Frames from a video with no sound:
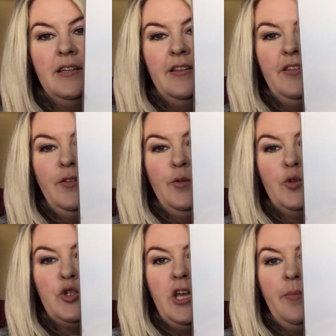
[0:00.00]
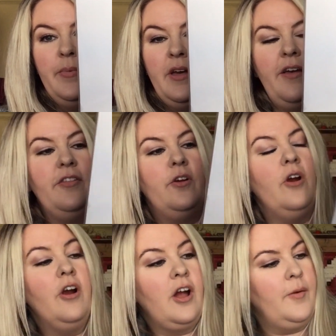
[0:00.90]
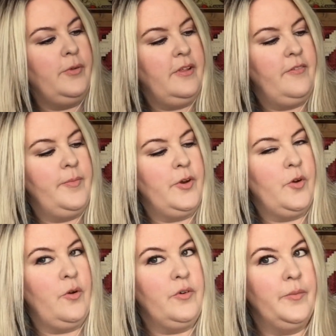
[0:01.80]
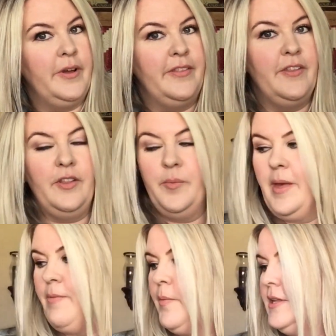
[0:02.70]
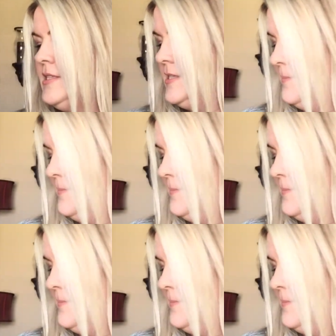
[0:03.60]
And the little sheep. I think there are a couple of them that are over one, the little baby ones.